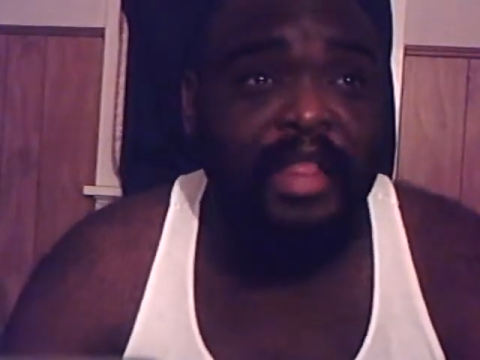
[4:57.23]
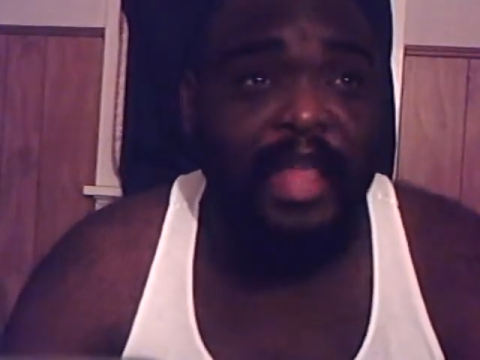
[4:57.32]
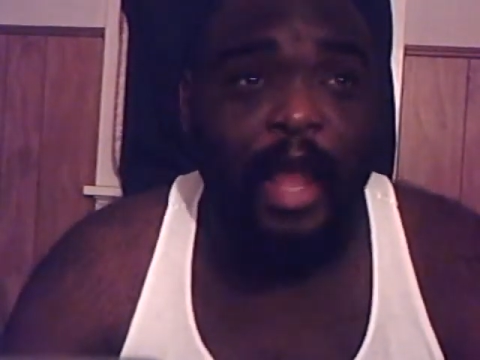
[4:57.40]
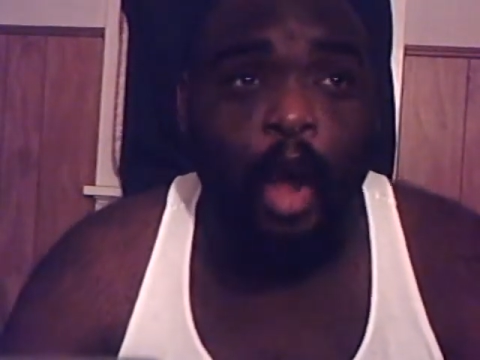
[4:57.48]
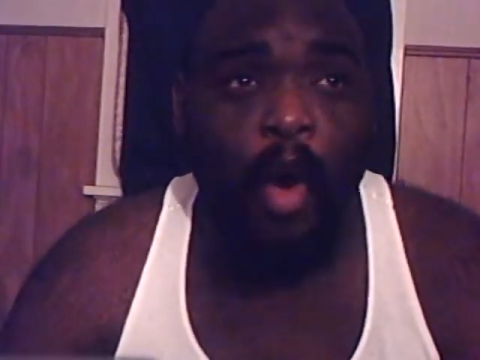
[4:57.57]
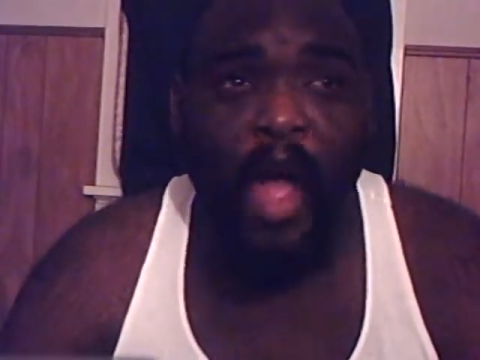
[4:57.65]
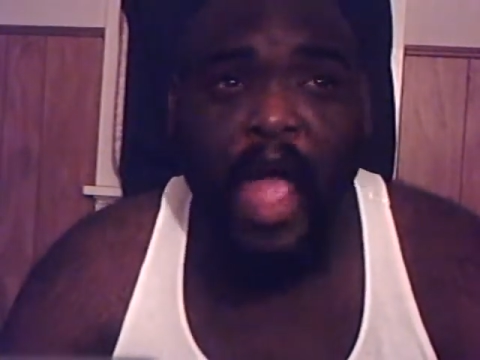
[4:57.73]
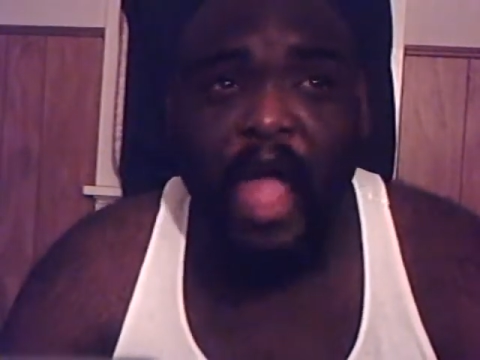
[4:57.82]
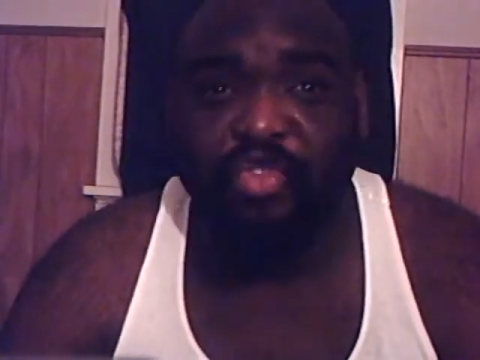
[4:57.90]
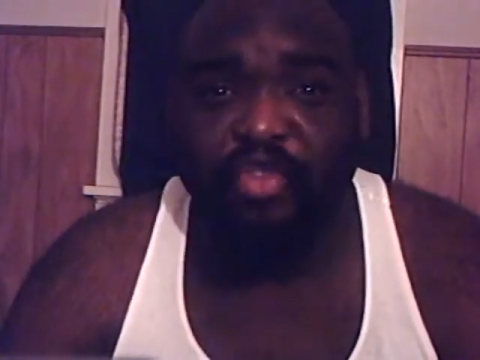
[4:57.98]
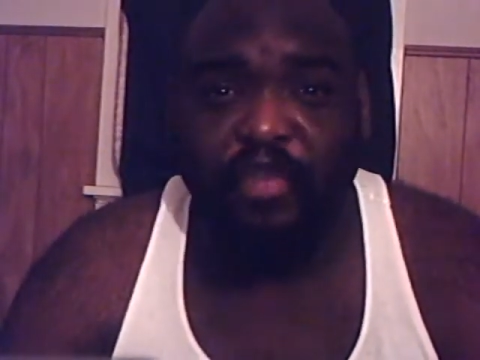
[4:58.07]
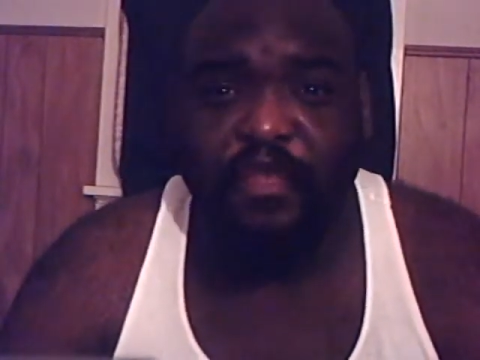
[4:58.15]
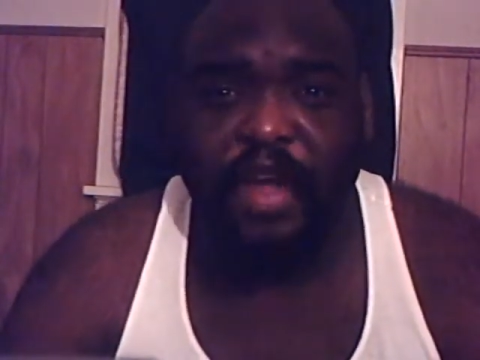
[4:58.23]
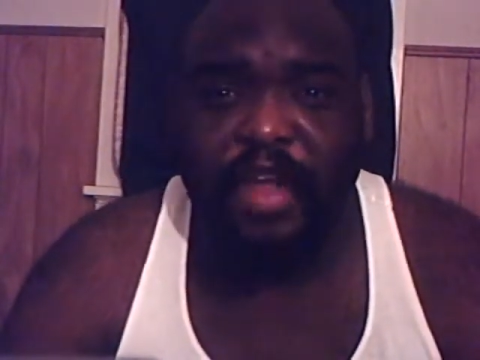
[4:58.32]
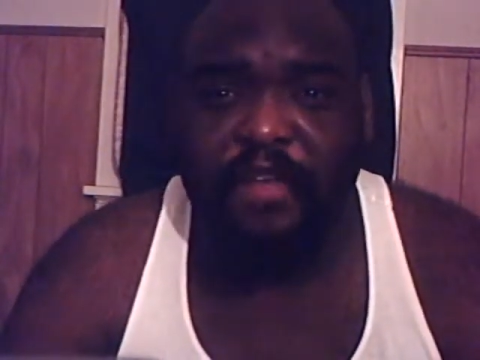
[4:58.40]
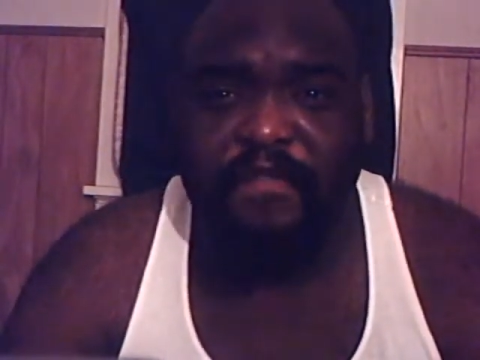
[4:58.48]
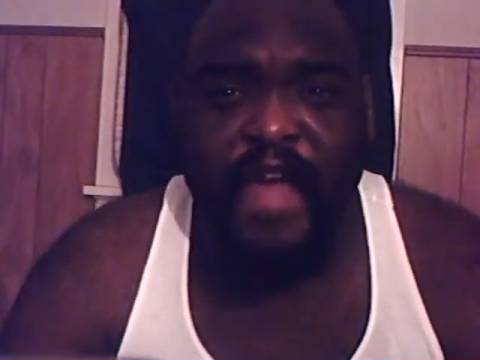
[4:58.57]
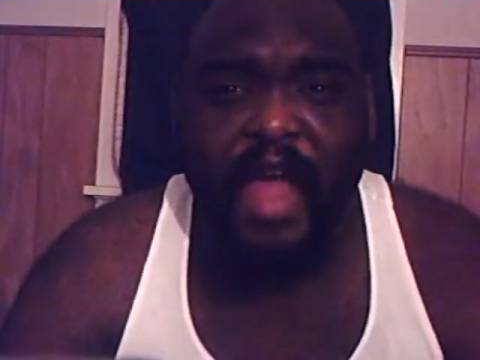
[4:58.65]
need that old extra
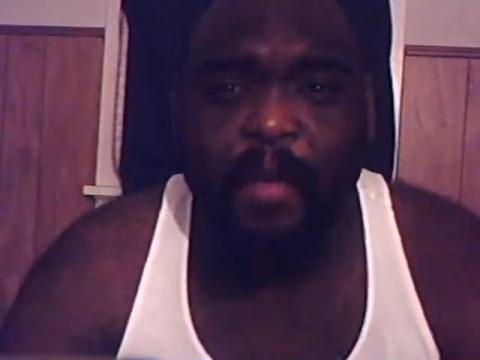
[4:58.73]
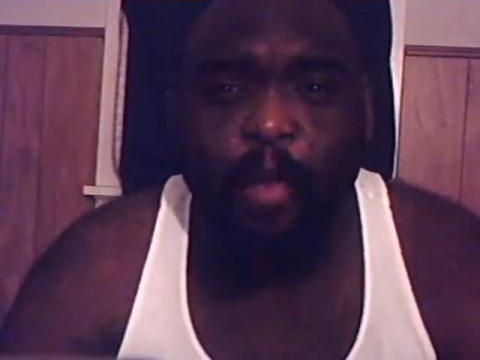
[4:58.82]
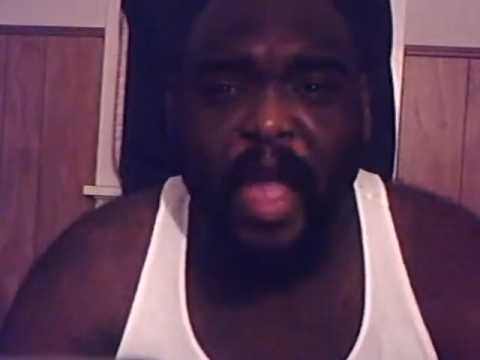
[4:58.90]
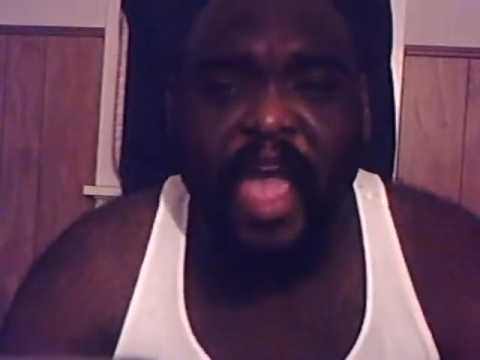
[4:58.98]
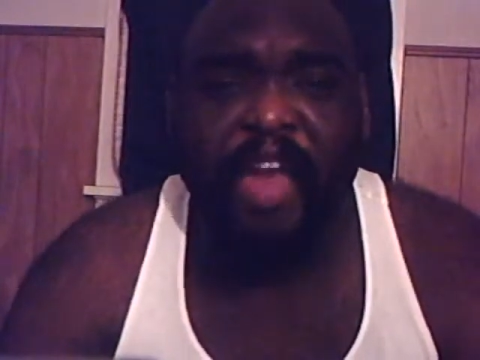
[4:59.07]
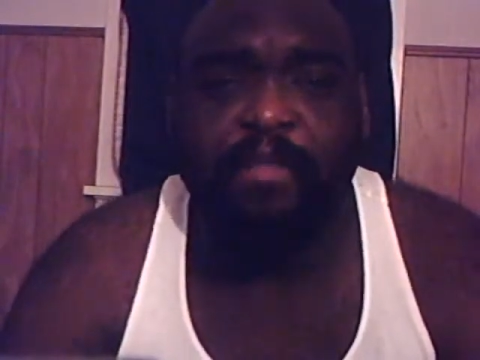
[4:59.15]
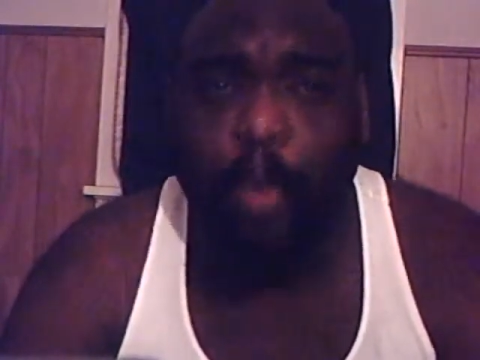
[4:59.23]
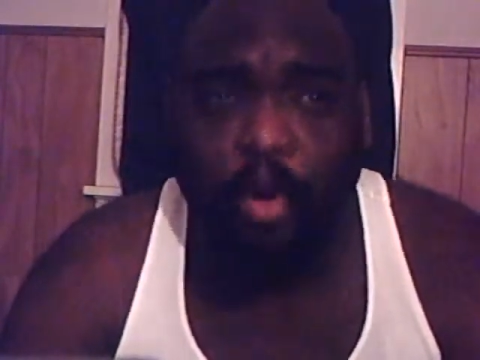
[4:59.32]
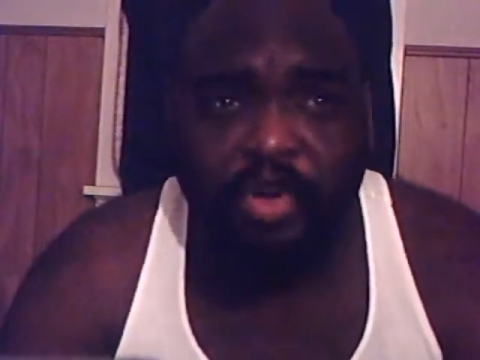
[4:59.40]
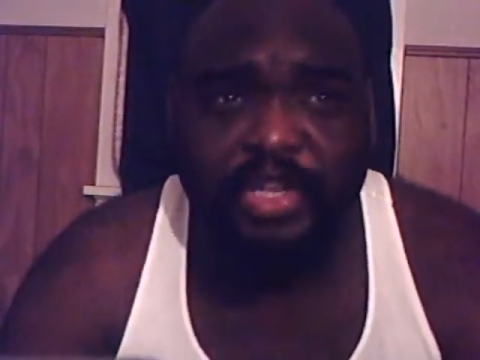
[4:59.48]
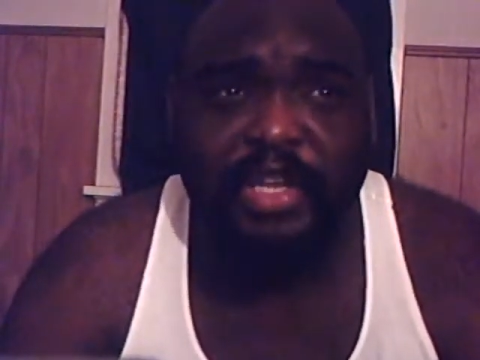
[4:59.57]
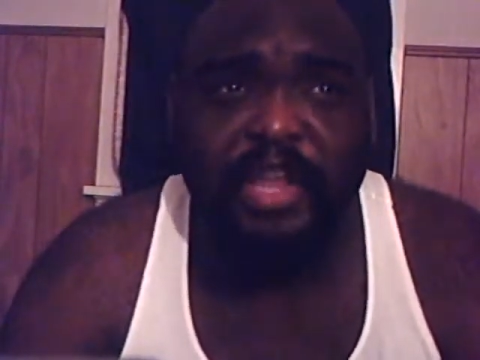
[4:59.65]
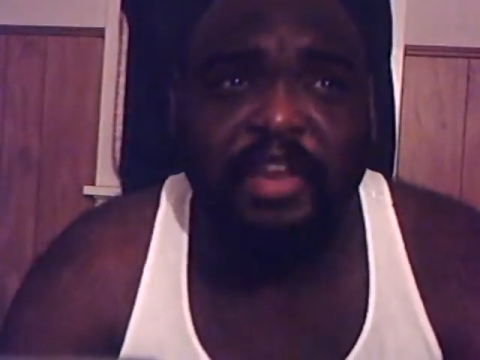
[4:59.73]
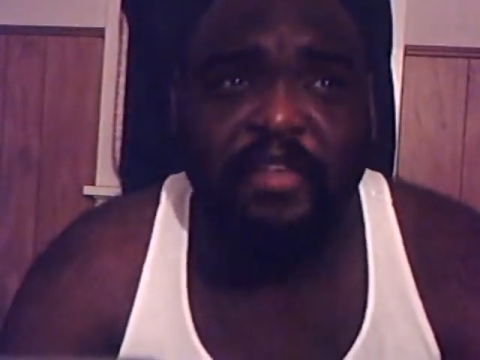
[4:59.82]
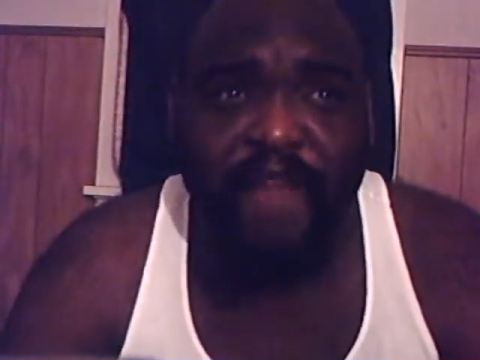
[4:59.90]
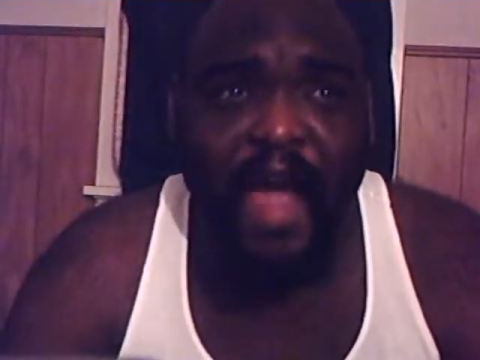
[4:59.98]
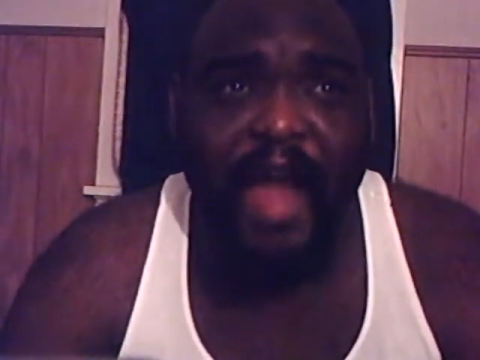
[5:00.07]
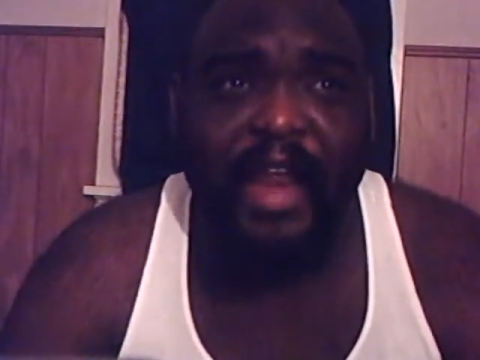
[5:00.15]
fucking fanboy ass bullshit to
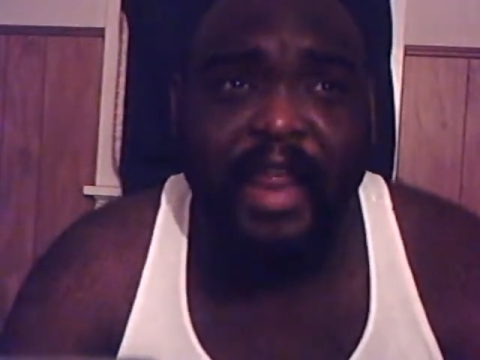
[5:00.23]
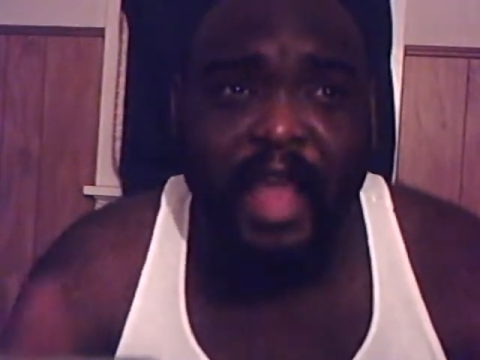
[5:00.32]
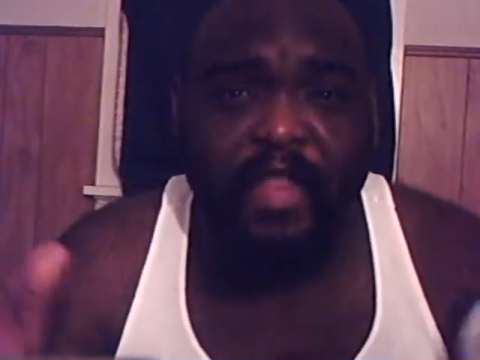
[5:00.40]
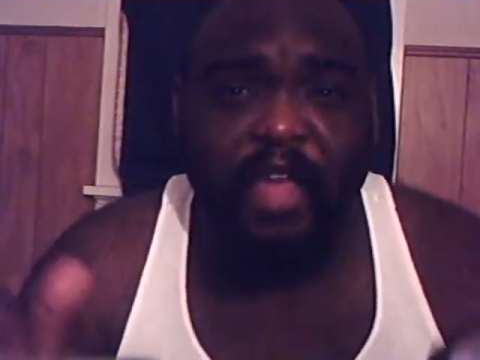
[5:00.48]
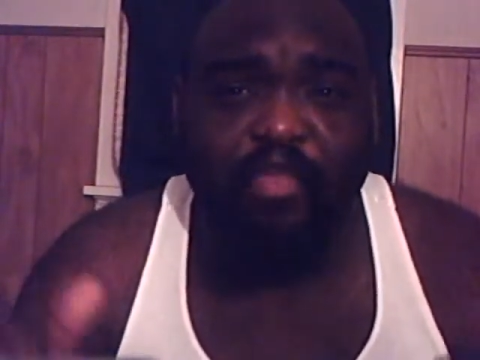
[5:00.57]
define it.